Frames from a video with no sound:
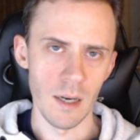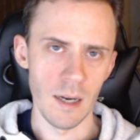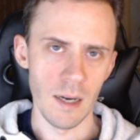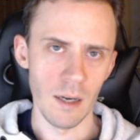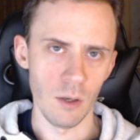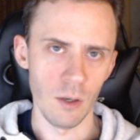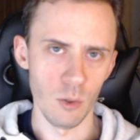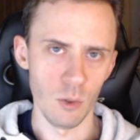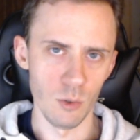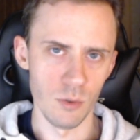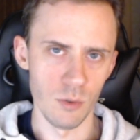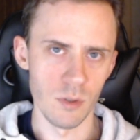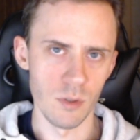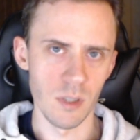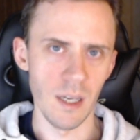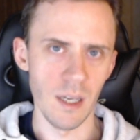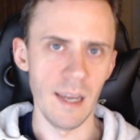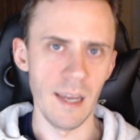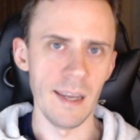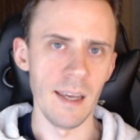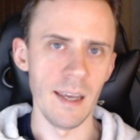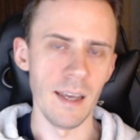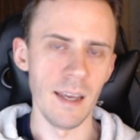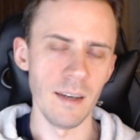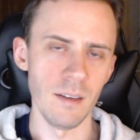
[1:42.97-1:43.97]
could
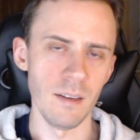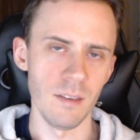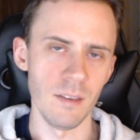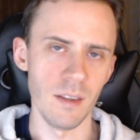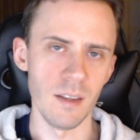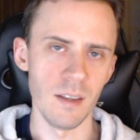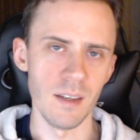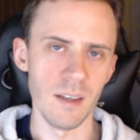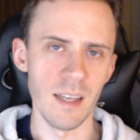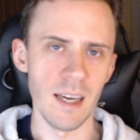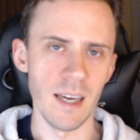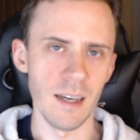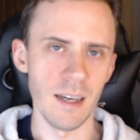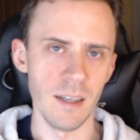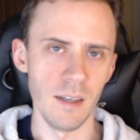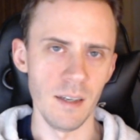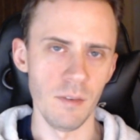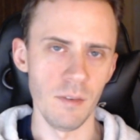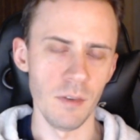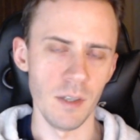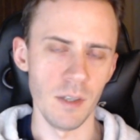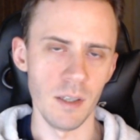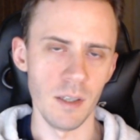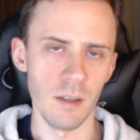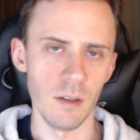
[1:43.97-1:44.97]
say anything negative
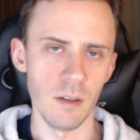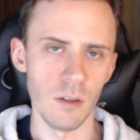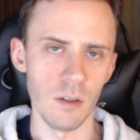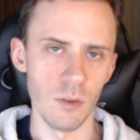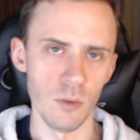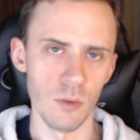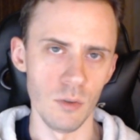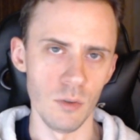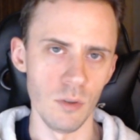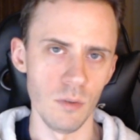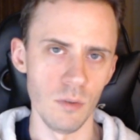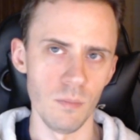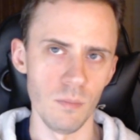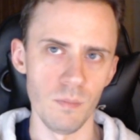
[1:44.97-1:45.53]
and could